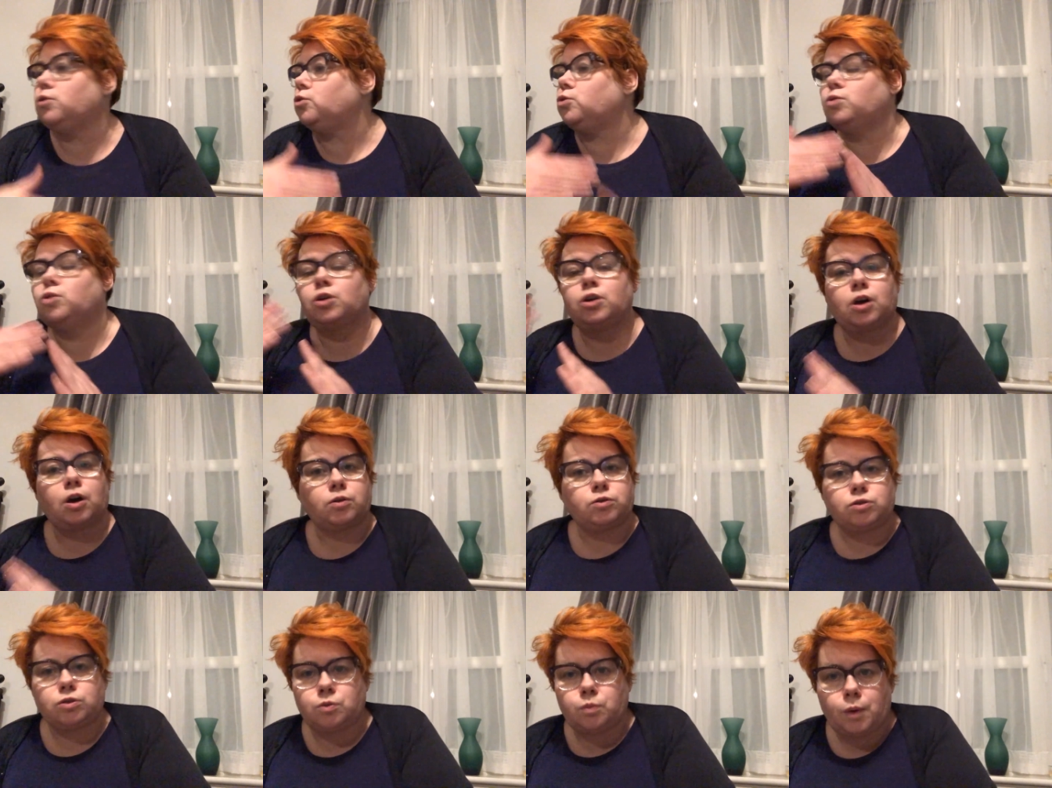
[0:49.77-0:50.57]
You can go
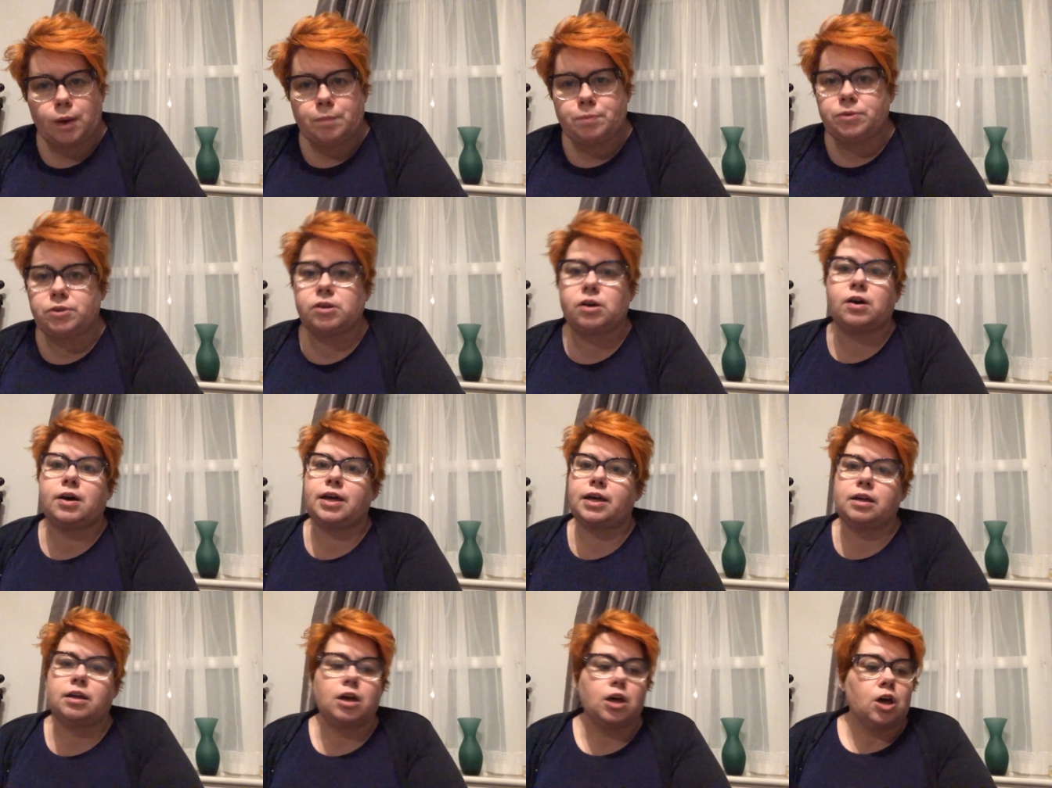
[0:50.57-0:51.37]
to the
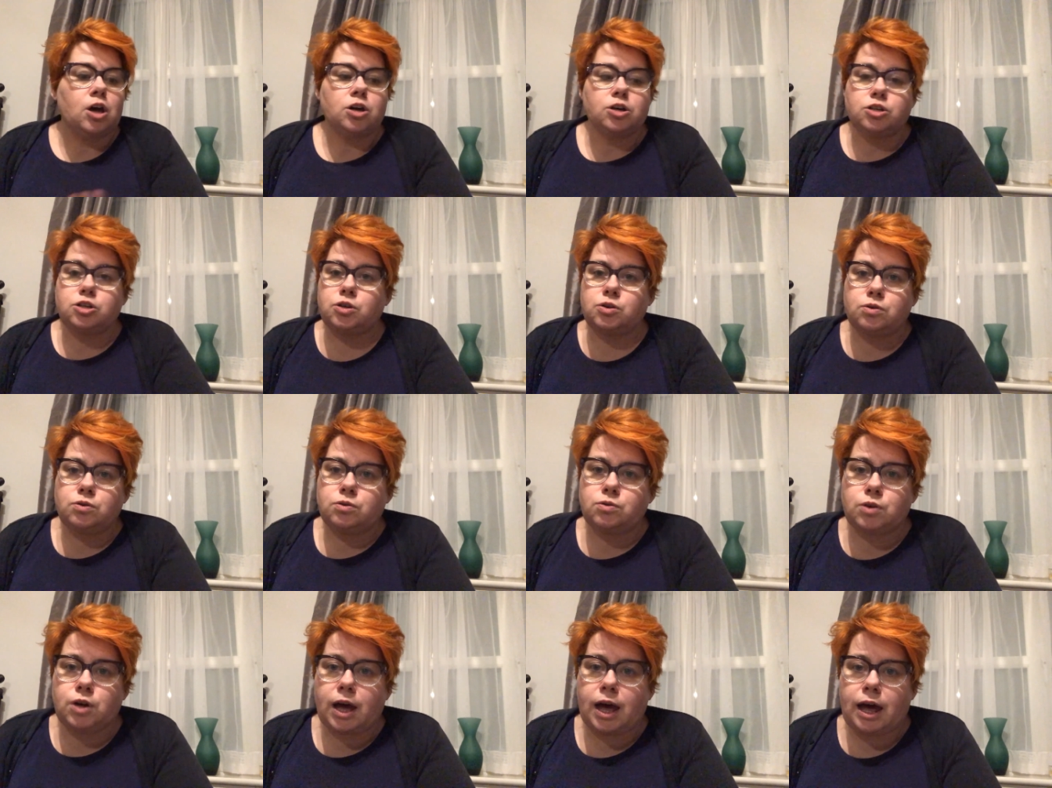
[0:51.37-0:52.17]
website,
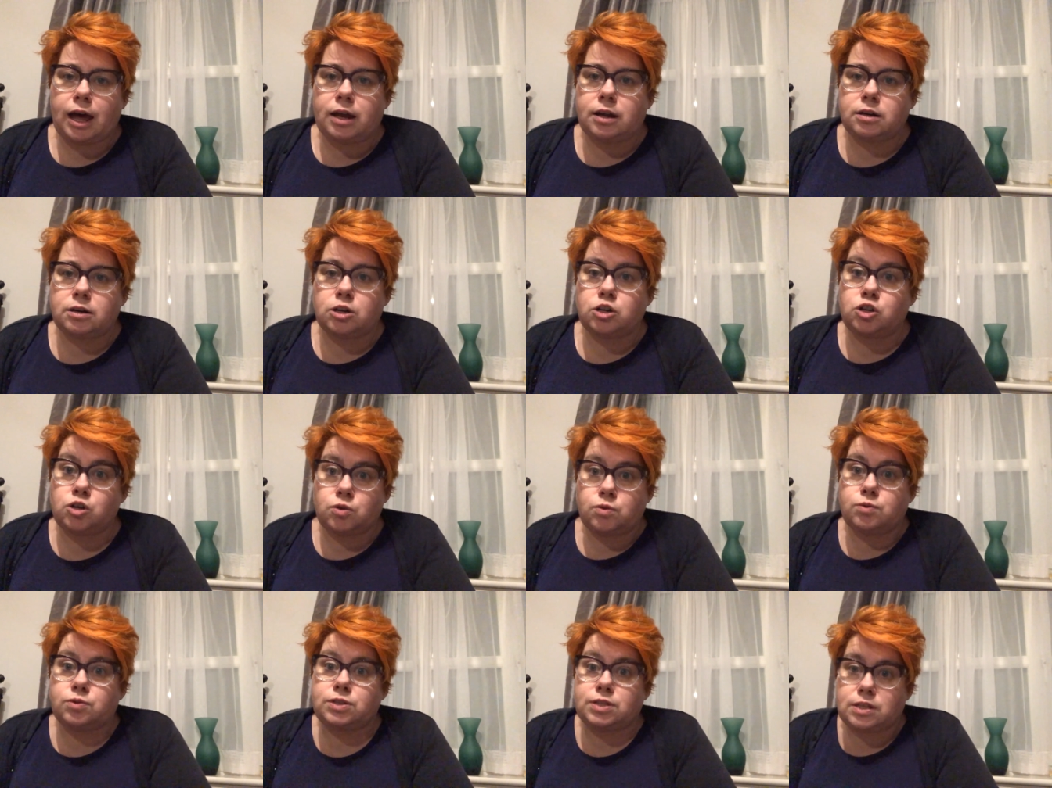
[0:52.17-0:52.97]
you can
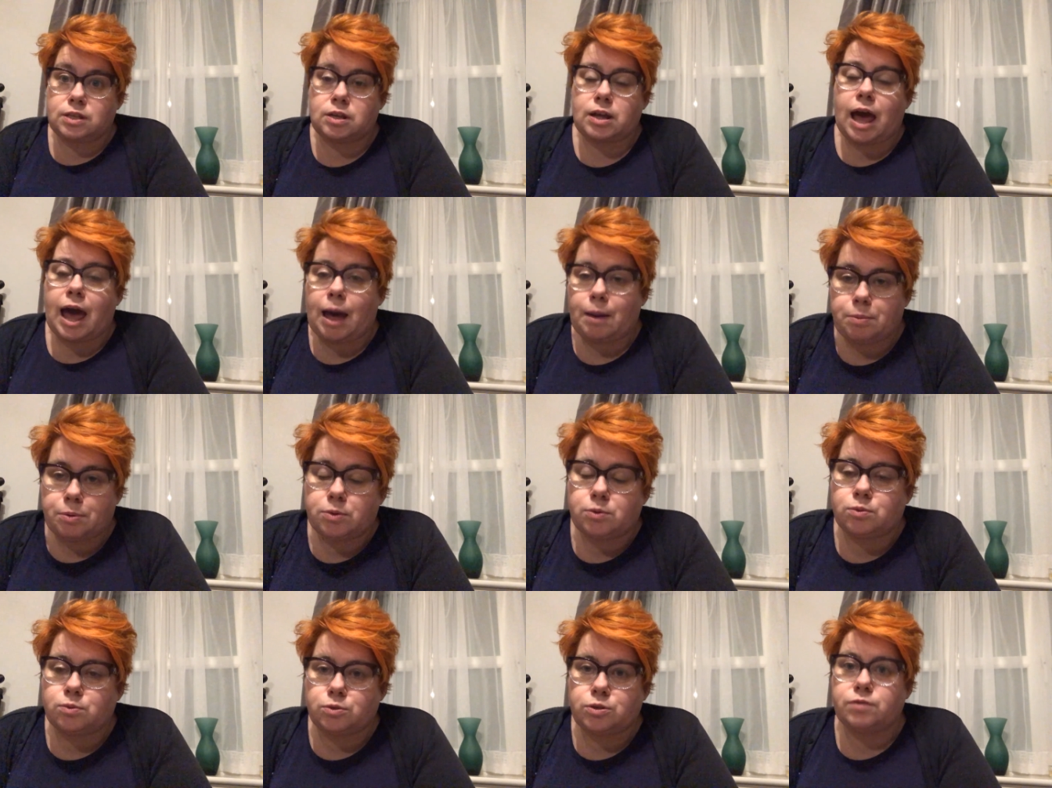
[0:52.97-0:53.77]
use the
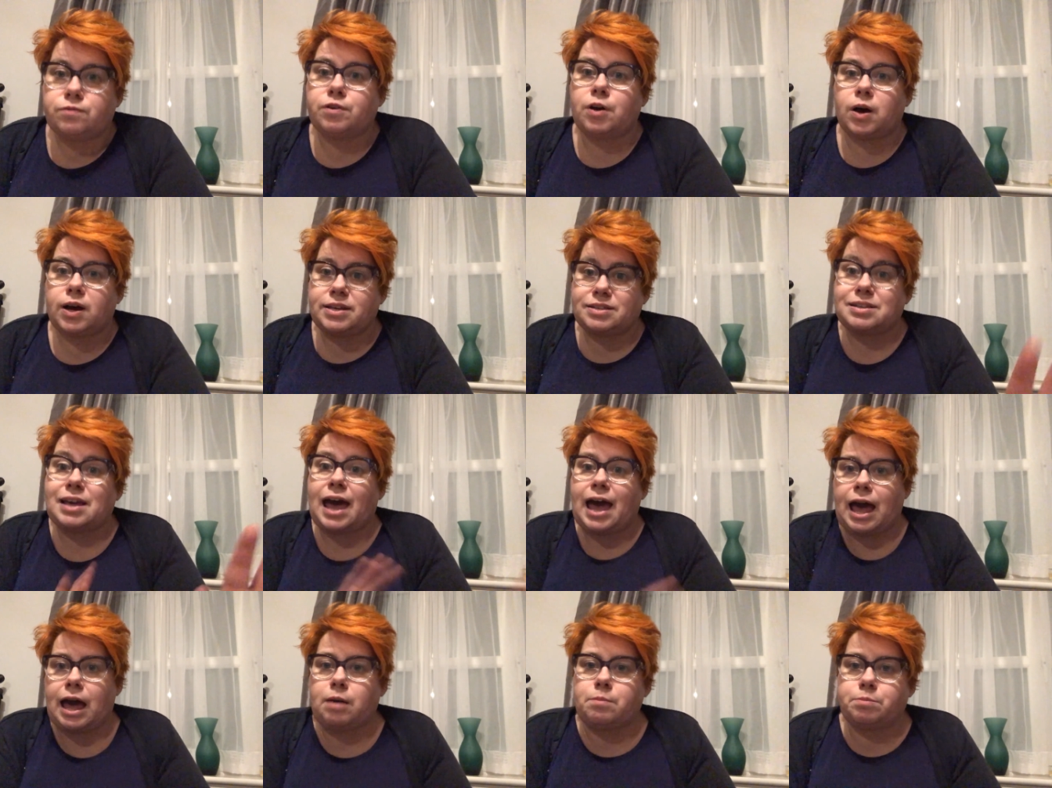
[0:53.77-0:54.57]
Apple device
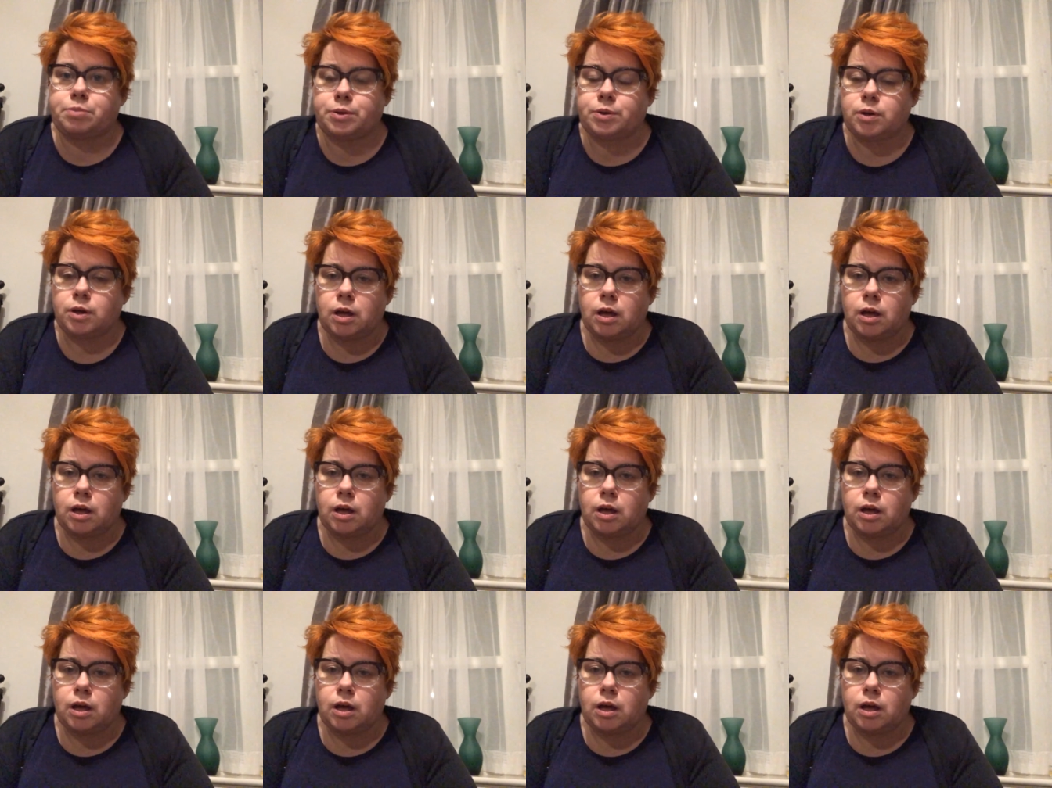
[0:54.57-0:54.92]
app